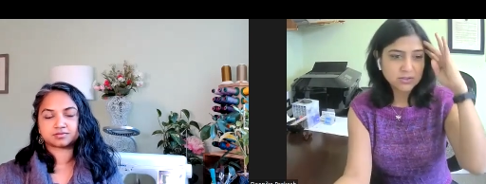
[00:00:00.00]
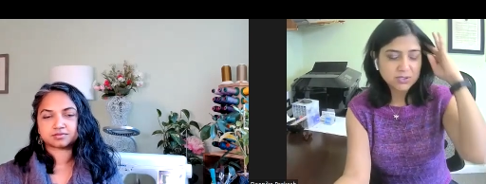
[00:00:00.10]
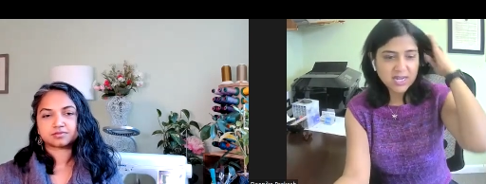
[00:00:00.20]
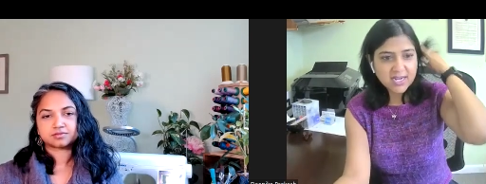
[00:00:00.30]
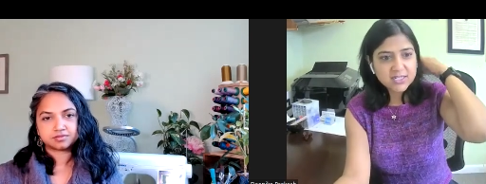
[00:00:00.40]
Speaker 1: it
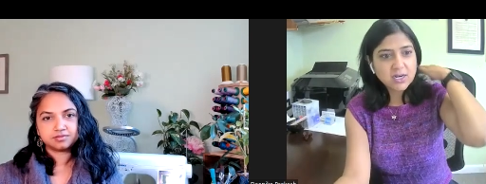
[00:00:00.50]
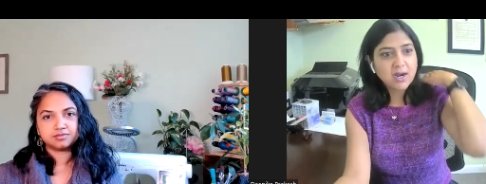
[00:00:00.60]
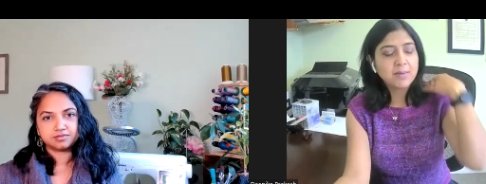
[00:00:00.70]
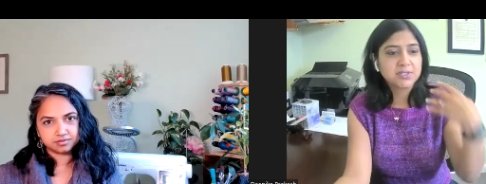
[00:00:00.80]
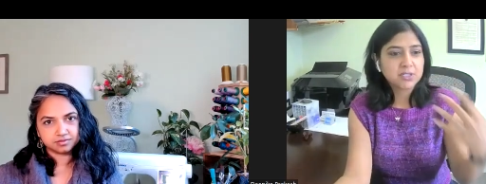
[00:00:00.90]
a tank
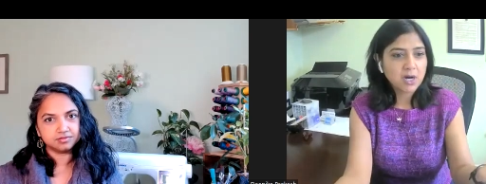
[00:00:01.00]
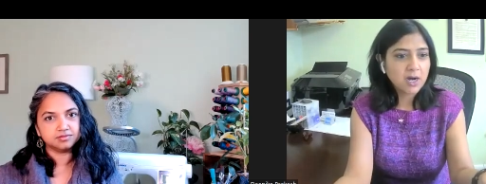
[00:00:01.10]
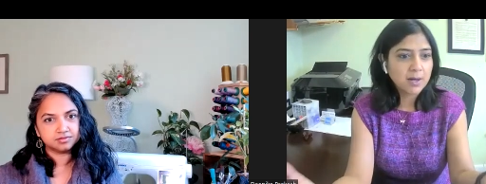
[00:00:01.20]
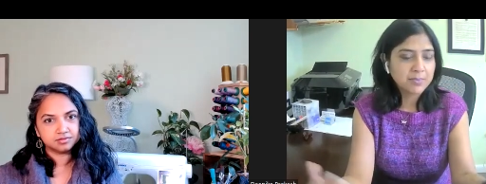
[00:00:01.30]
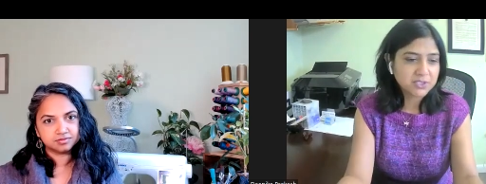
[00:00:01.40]
top, a
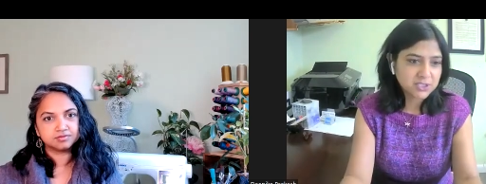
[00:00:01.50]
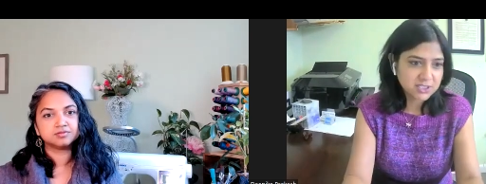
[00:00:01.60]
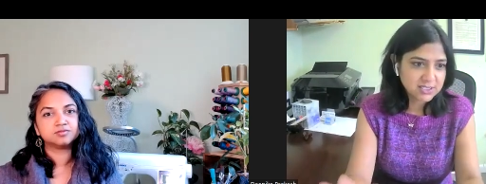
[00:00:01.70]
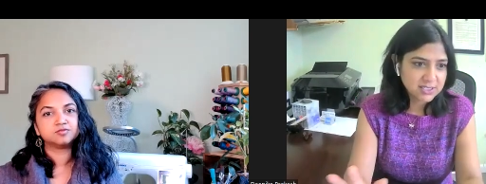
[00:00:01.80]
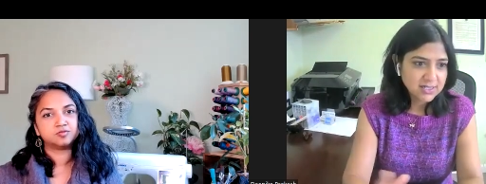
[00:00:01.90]
top, or
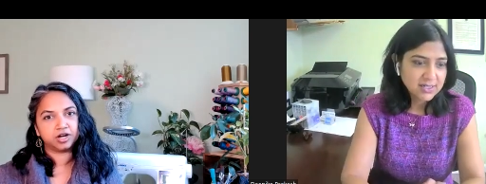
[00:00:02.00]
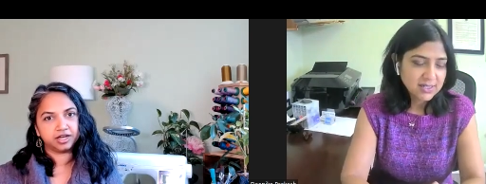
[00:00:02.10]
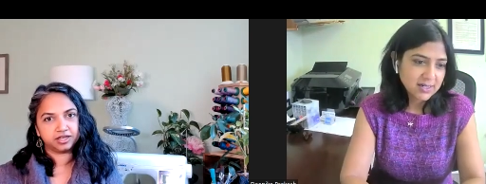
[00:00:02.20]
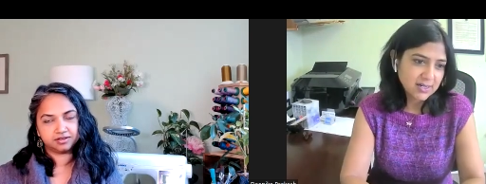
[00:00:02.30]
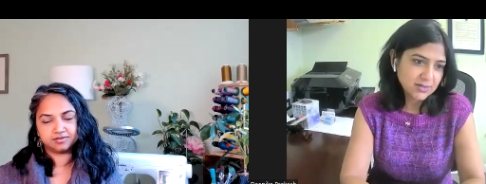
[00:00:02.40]
just right.
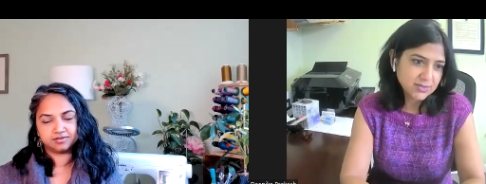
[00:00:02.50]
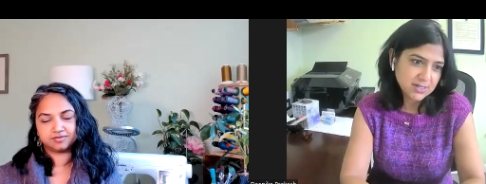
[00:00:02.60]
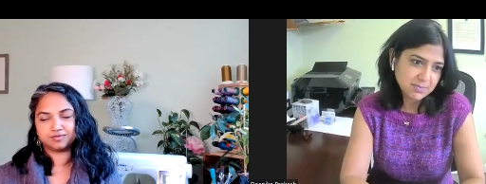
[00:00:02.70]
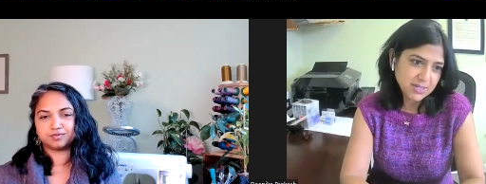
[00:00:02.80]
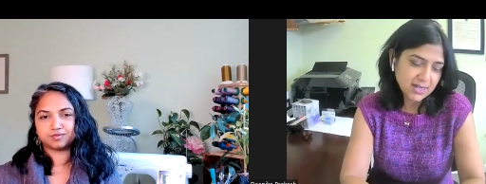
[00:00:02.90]
you know
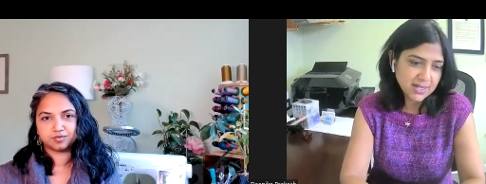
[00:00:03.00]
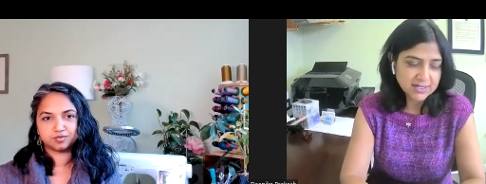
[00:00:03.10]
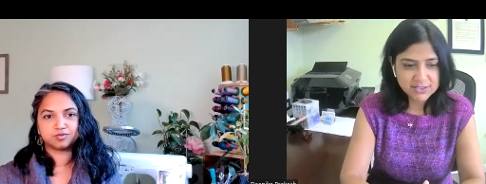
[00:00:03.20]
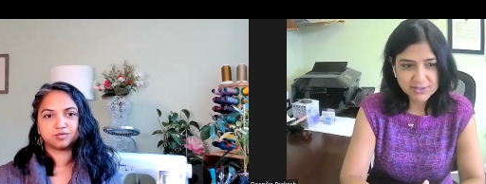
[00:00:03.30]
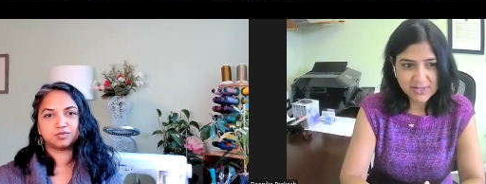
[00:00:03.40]
something
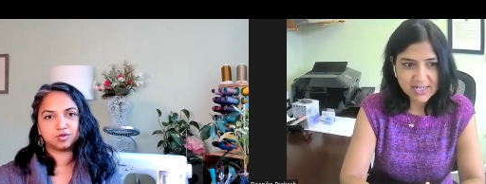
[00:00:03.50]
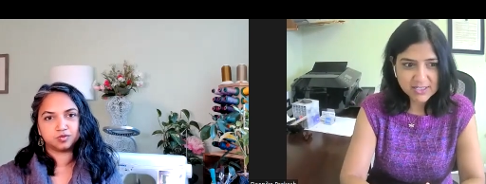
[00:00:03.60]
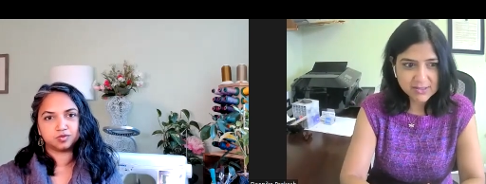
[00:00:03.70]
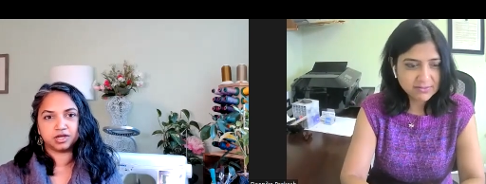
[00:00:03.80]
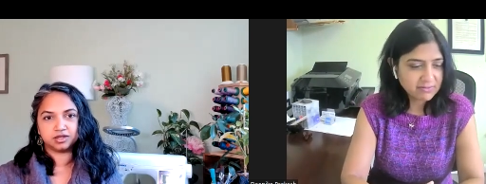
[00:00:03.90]
else. So
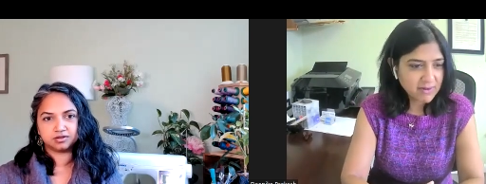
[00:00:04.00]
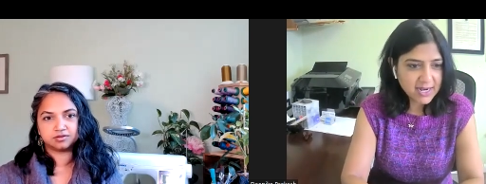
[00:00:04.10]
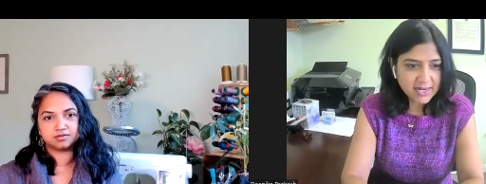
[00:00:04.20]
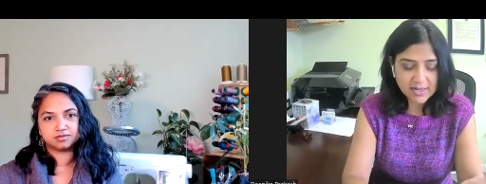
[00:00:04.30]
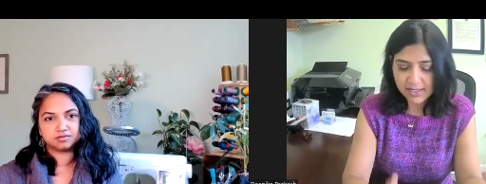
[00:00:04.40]
that's right.
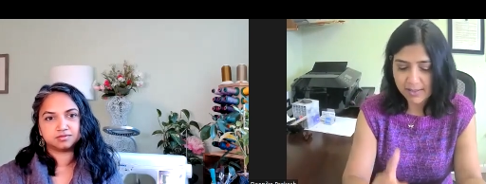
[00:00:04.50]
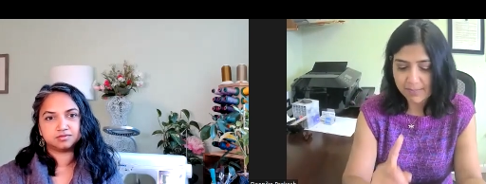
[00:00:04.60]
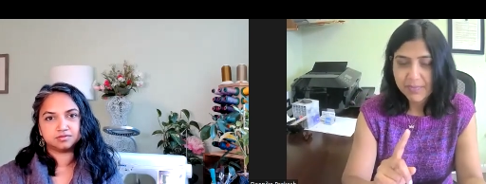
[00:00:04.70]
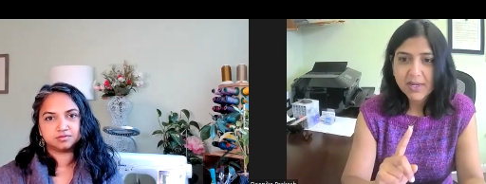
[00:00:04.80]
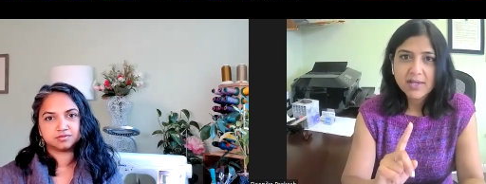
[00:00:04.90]
great.
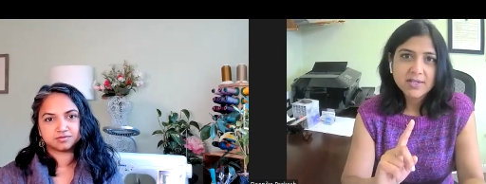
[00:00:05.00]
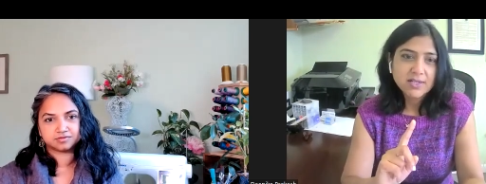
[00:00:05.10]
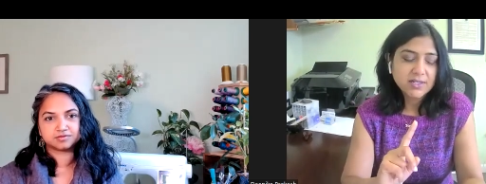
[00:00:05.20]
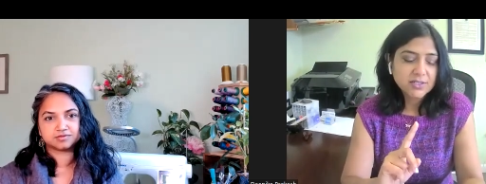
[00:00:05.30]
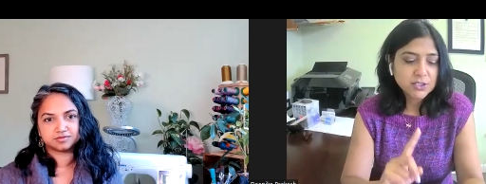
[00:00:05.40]
Um,
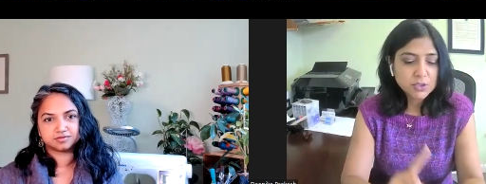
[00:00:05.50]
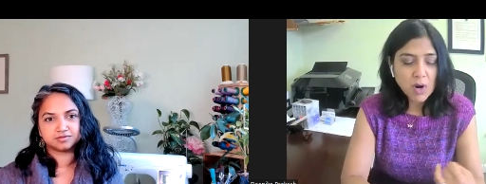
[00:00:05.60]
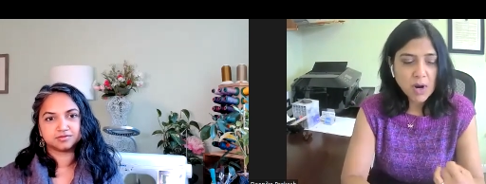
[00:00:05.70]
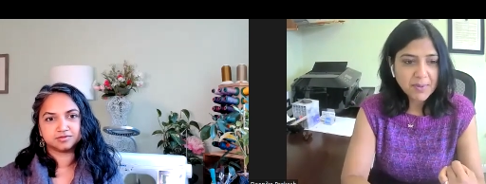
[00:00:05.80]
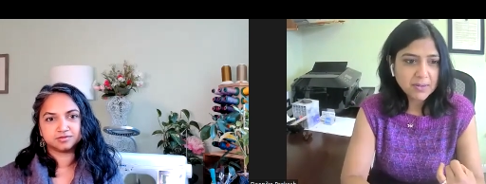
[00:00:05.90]
uh,
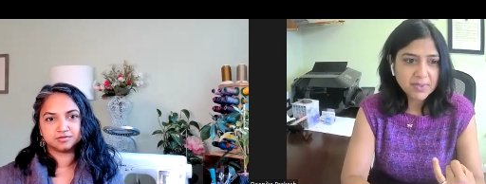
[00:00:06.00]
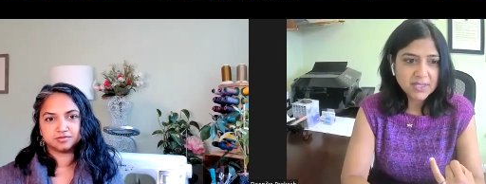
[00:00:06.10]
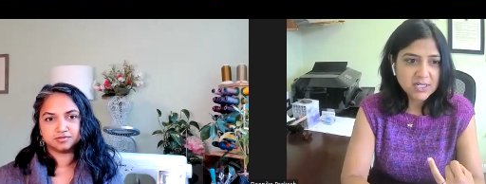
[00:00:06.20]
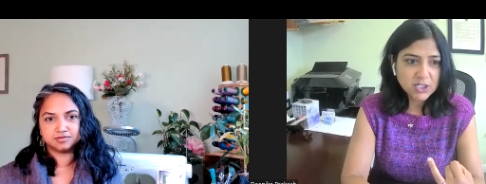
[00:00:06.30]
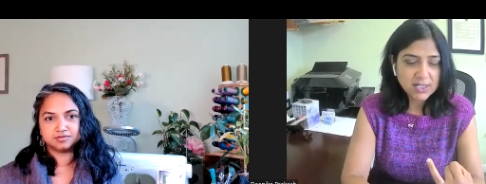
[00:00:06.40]
swapping with
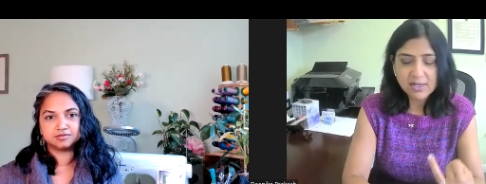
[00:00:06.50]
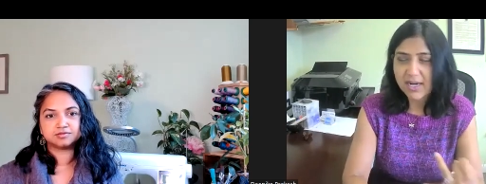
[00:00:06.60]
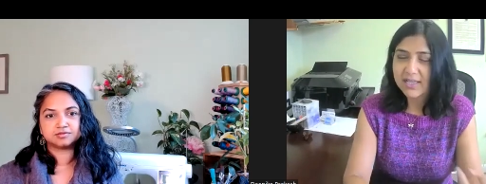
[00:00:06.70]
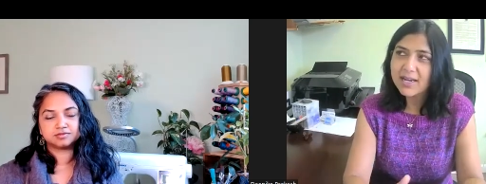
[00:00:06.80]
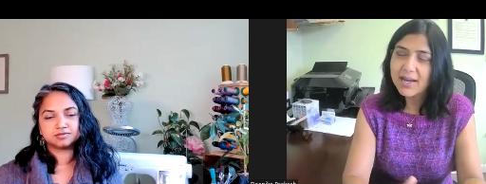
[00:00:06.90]
each other.
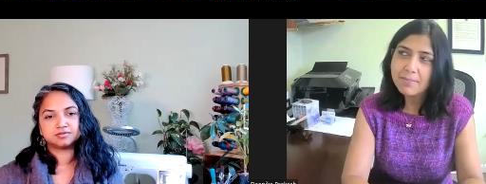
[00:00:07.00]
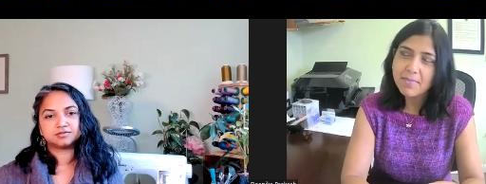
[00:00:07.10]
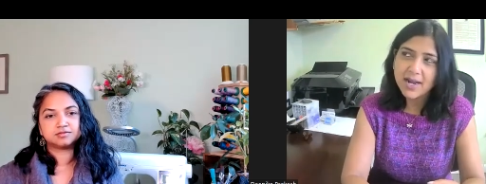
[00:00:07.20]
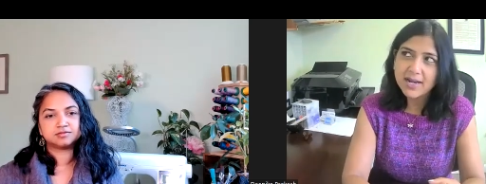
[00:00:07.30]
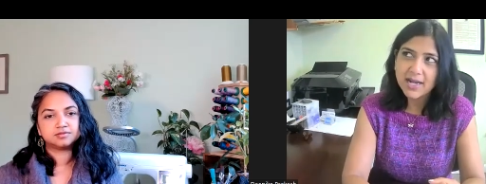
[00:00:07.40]
I think I
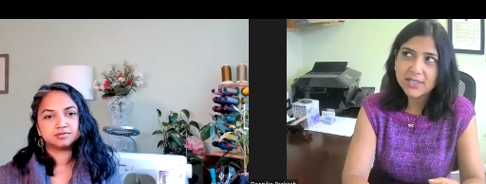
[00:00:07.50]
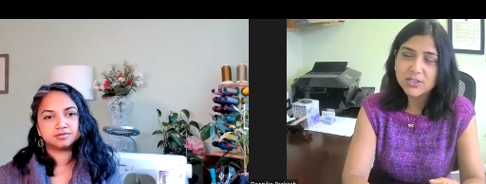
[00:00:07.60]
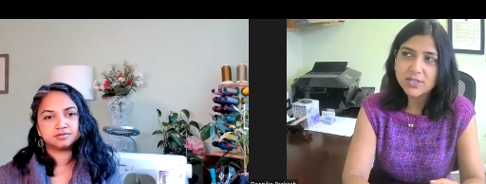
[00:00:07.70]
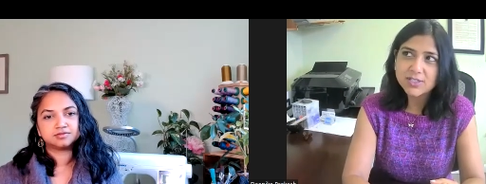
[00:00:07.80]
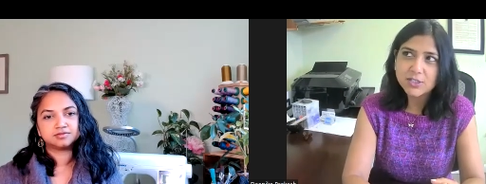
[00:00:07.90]
might
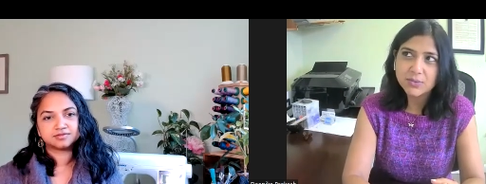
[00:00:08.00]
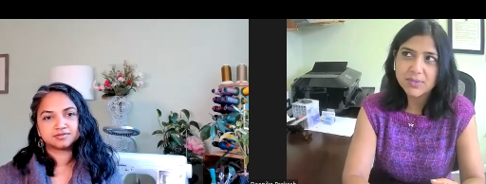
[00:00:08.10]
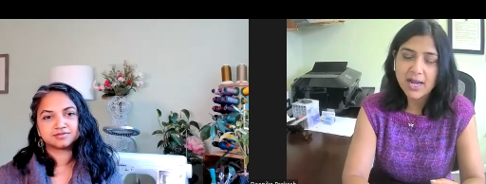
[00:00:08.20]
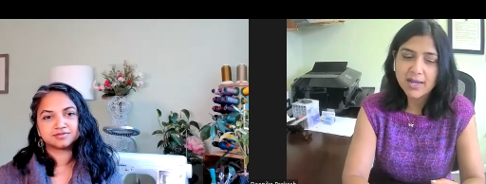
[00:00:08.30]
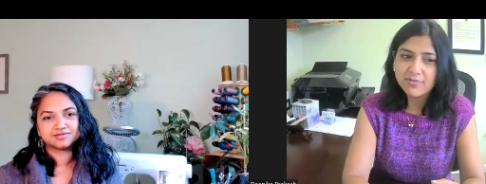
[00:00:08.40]
actually do
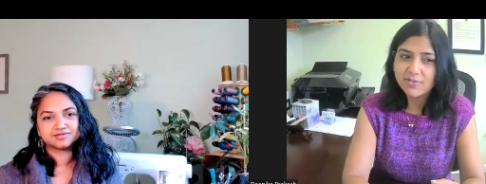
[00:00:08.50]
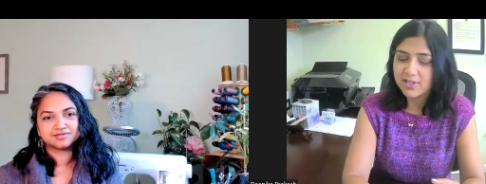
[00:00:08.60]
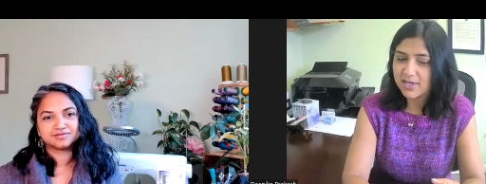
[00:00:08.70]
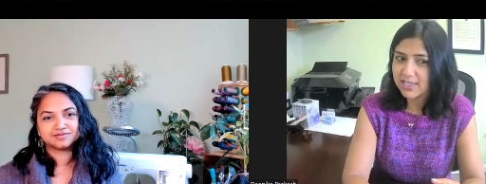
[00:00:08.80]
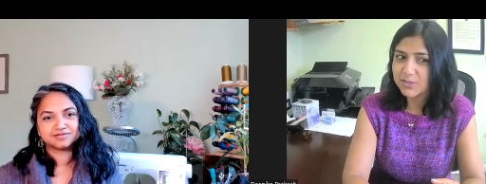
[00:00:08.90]
that for
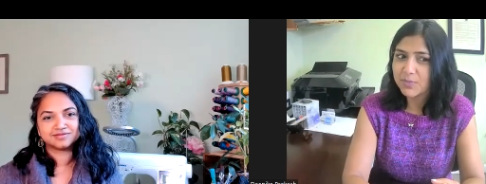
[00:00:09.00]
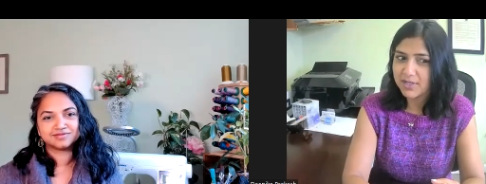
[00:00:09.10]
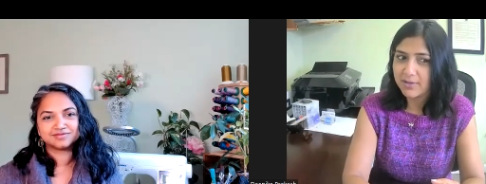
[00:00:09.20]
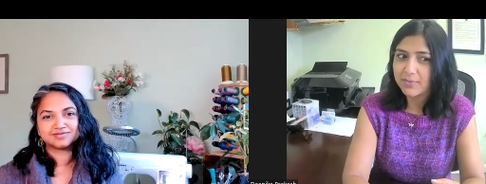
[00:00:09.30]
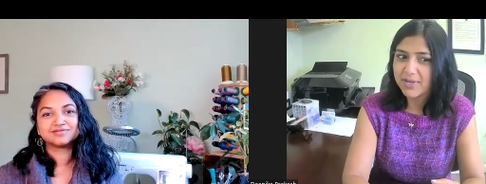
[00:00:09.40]
the next
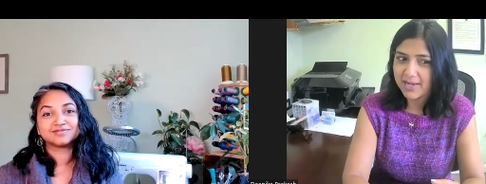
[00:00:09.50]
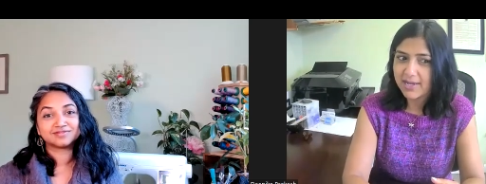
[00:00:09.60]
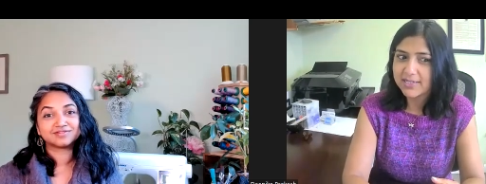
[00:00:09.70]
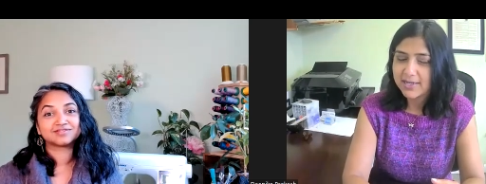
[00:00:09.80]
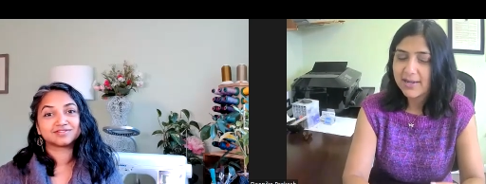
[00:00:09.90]
PR
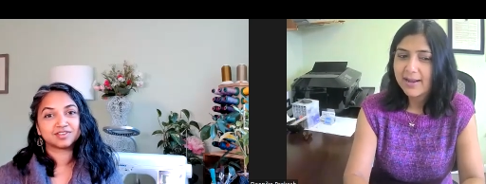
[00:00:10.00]
weekend.